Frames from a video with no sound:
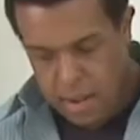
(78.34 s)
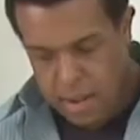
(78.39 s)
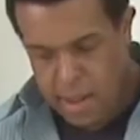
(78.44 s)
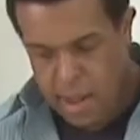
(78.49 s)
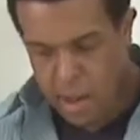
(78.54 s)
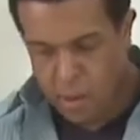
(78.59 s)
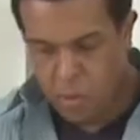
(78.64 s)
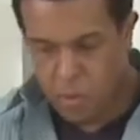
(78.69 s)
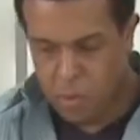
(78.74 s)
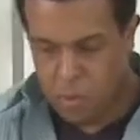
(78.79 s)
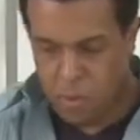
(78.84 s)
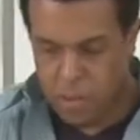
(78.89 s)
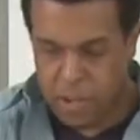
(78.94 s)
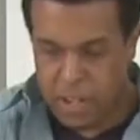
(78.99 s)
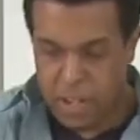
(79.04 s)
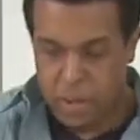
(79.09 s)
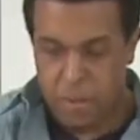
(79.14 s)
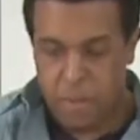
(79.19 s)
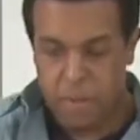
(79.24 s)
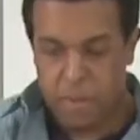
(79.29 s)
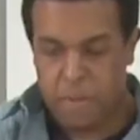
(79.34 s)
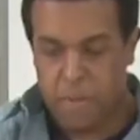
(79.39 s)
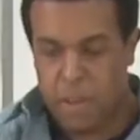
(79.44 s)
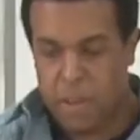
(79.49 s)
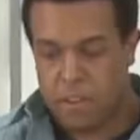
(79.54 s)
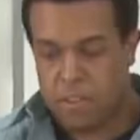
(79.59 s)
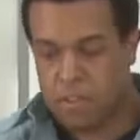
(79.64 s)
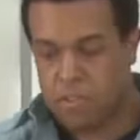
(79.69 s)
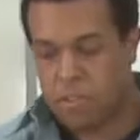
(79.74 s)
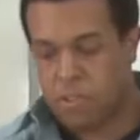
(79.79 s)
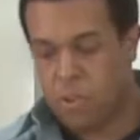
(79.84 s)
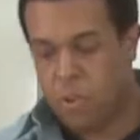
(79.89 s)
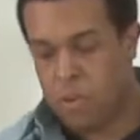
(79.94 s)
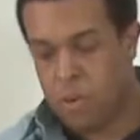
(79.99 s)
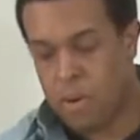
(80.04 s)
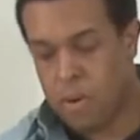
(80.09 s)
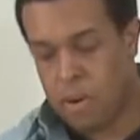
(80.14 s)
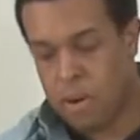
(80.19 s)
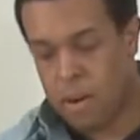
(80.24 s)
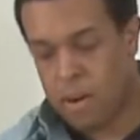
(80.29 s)
Now, working with fish
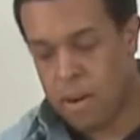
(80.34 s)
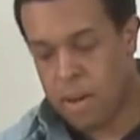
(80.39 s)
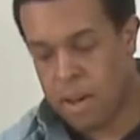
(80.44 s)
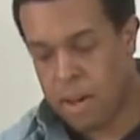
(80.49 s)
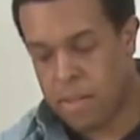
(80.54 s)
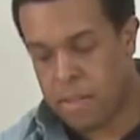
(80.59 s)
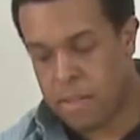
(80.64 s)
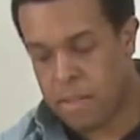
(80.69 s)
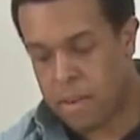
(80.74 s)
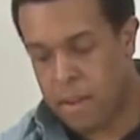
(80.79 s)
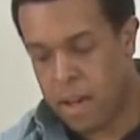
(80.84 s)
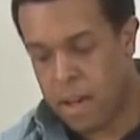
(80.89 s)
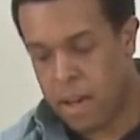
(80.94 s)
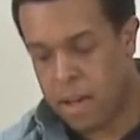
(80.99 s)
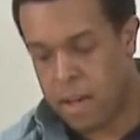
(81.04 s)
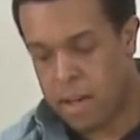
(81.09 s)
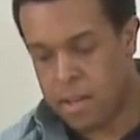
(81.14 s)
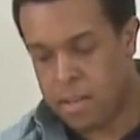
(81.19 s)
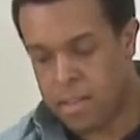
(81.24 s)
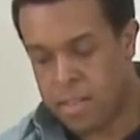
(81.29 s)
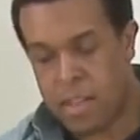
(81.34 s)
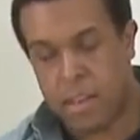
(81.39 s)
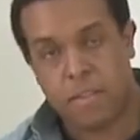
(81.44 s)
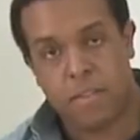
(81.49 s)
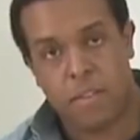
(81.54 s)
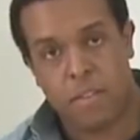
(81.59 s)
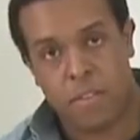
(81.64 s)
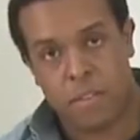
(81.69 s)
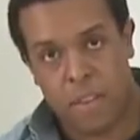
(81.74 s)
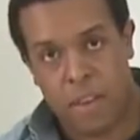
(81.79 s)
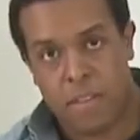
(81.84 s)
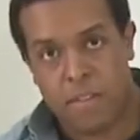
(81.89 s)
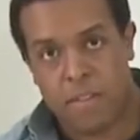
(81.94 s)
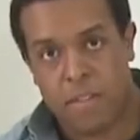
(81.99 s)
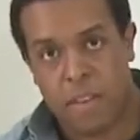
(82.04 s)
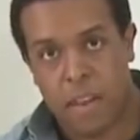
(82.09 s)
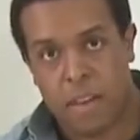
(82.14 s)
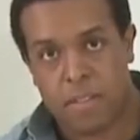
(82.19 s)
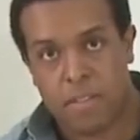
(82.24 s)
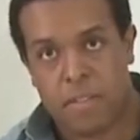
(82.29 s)
or other things such as
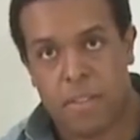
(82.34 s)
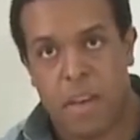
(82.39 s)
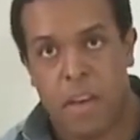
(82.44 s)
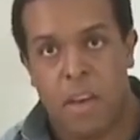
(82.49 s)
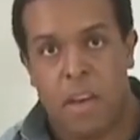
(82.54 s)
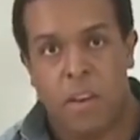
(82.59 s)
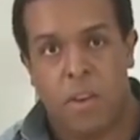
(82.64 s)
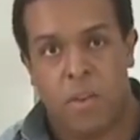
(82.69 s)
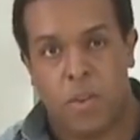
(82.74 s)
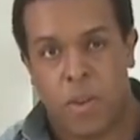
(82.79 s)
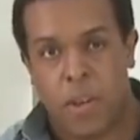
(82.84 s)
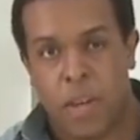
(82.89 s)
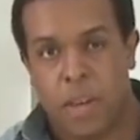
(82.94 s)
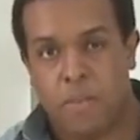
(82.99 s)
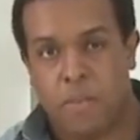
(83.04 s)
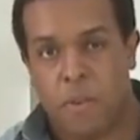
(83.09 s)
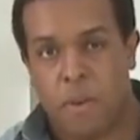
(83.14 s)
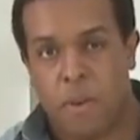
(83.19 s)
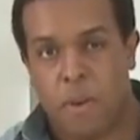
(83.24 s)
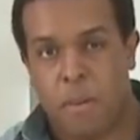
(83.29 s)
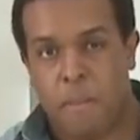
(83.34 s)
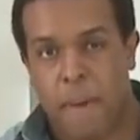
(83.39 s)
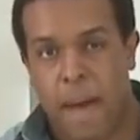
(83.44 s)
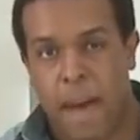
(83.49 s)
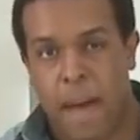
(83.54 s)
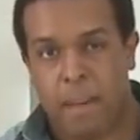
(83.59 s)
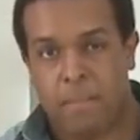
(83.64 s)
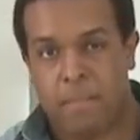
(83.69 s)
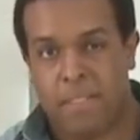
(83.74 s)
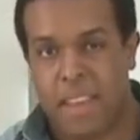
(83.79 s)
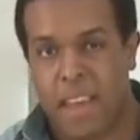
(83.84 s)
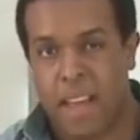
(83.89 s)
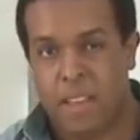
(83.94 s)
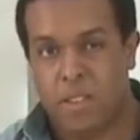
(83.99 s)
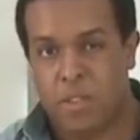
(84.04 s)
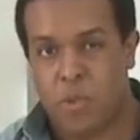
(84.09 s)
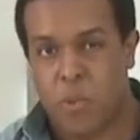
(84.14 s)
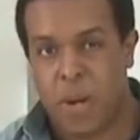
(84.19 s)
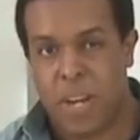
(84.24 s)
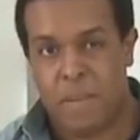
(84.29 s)
insects, you're looking for about 10
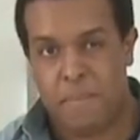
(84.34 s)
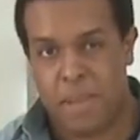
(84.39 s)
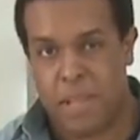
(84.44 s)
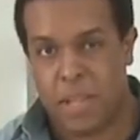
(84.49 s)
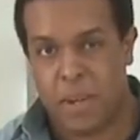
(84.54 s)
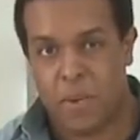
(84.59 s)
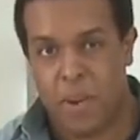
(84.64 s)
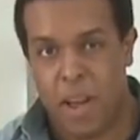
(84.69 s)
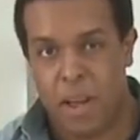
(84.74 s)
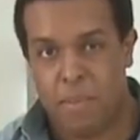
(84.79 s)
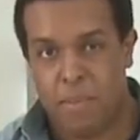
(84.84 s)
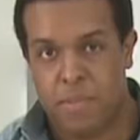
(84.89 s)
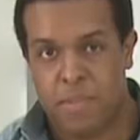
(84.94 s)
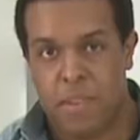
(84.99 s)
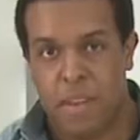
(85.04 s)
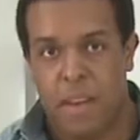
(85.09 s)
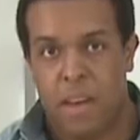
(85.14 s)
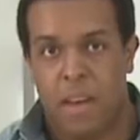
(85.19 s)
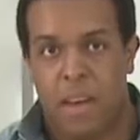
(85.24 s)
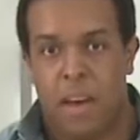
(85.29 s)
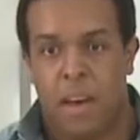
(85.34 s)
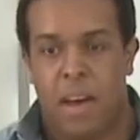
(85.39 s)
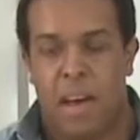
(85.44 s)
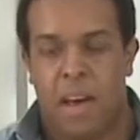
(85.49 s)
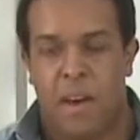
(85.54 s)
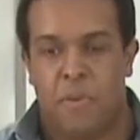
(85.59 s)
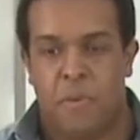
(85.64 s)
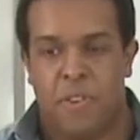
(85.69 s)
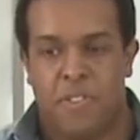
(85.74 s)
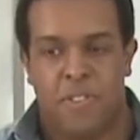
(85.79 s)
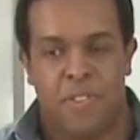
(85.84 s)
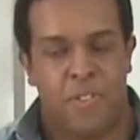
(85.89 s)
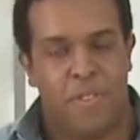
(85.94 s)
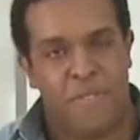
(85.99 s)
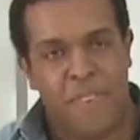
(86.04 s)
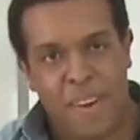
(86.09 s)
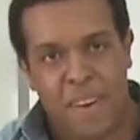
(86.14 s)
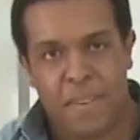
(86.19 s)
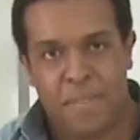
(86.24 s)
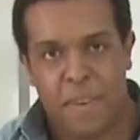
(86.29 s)
to 20 milligrams, which is a
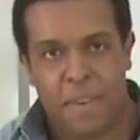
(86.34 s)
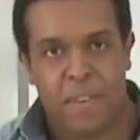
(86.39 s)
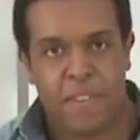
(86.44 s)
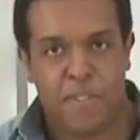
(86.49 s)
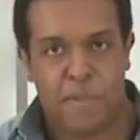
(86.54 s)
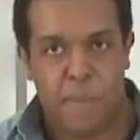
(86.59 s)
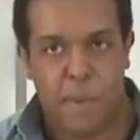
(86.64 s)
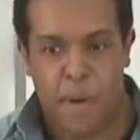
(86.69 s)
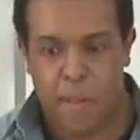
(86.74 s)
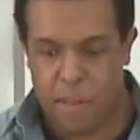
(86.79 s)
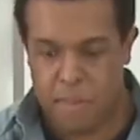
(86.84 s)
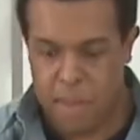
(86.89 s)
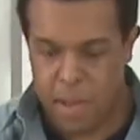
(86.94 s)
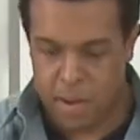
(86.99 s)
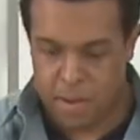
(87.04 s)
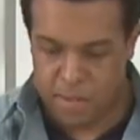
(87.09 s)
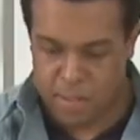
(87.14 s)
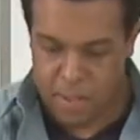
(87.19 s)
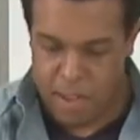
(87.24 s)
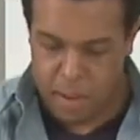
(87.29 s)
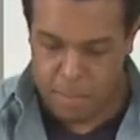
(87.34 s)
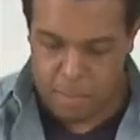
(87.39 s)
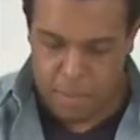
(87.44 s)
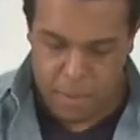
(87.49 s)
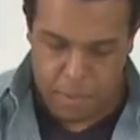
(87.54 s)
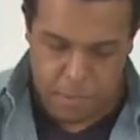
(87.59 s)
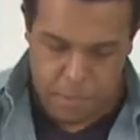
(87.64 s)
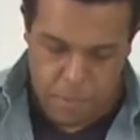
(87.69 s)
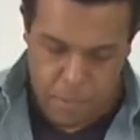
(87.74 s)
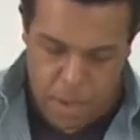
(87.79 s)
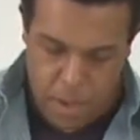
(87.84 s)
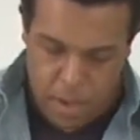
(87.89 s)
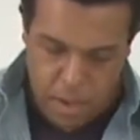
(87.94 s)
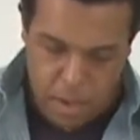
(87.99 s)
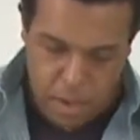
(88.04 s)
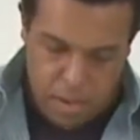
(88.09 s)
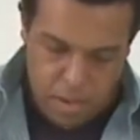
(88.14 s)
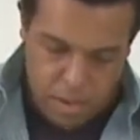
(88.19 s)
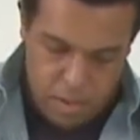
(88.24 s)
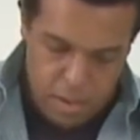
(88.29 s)
very, very small amount of sample.
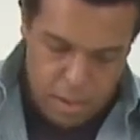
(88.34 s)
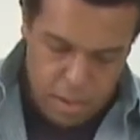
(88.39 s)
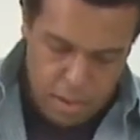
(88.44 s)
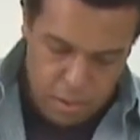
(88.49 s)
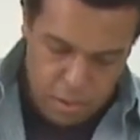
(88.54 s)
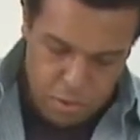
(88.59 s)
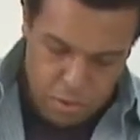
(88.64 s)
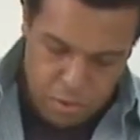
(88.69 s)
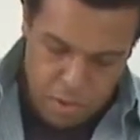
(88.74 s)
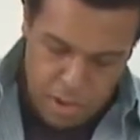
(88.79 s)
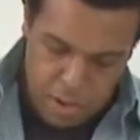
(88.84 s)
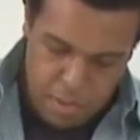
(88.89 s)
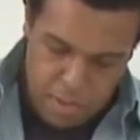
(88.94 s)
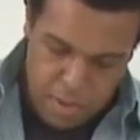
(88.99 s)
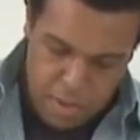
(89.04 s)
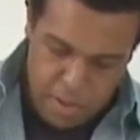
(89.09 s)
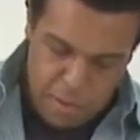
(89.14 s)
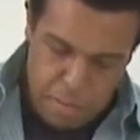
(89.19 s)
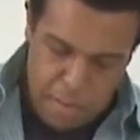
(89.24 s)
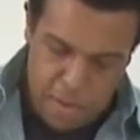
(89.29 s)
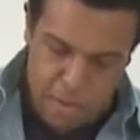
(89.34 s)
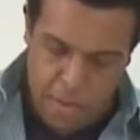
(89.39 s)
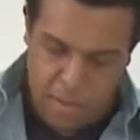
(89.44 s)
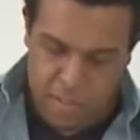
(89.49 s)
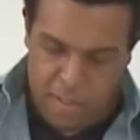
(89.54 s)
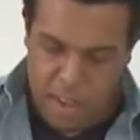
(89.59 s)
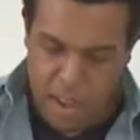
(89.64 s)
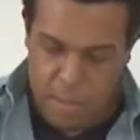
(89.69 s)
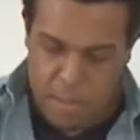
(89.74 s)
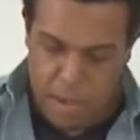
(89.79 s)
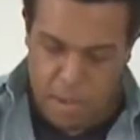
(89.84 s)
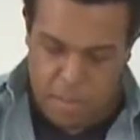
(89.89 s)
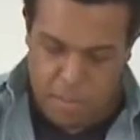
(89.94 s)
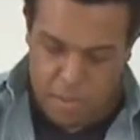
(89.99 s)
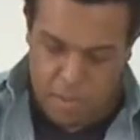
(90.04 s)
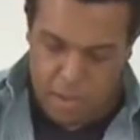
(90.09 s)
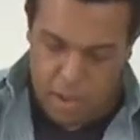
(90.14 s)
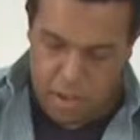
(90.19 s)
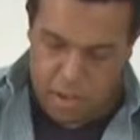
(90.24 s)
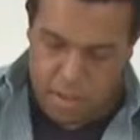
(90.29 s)
To illustrate with this piece of salmon, I'm
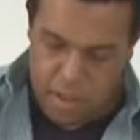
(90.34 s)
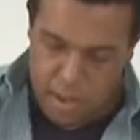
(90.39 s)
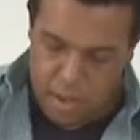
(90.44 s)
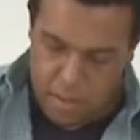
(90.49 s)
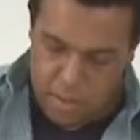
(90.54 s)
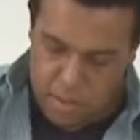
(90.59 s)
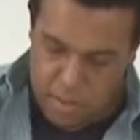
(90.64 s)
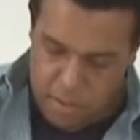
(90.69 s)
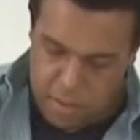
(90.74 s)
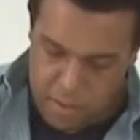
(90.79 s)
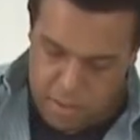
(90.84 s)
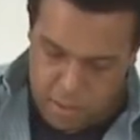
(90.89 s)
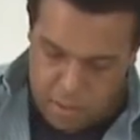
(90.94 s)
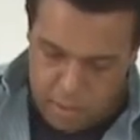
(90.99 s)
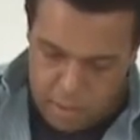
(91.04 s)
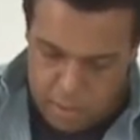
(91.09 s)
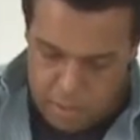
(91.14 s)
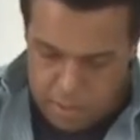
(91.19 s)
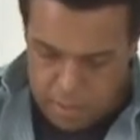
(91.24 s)
just going to take the scissor,